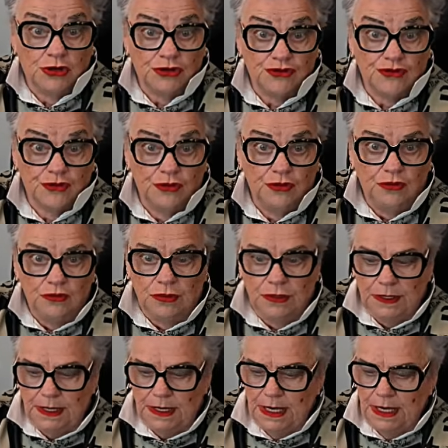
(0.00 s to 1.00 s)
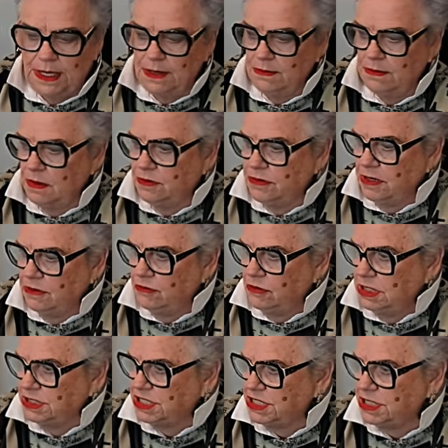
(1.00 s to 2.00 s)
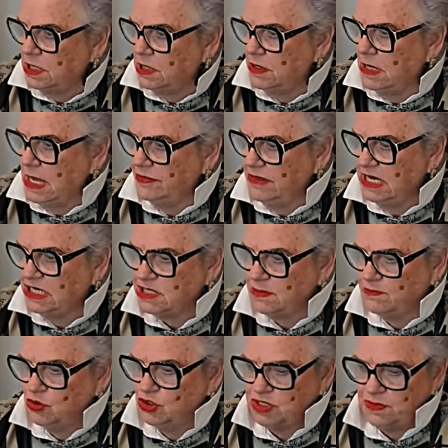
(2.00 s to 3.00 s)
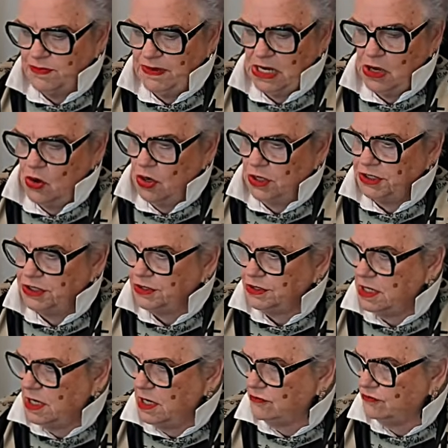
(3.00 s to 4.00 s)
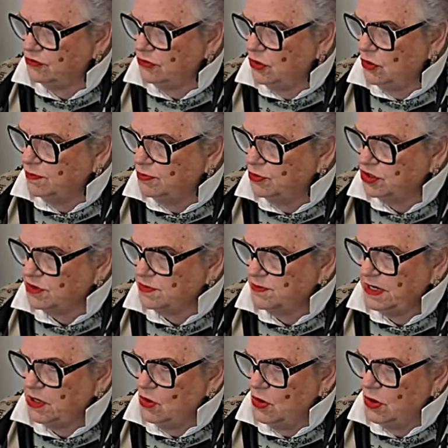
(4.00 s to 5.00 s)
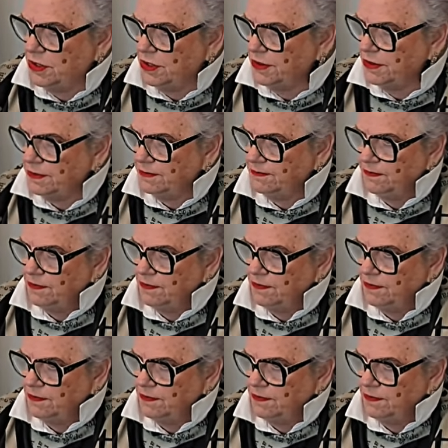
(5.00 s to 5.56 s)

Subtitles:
not true. There is, and there's a push behind it, a real push behind it.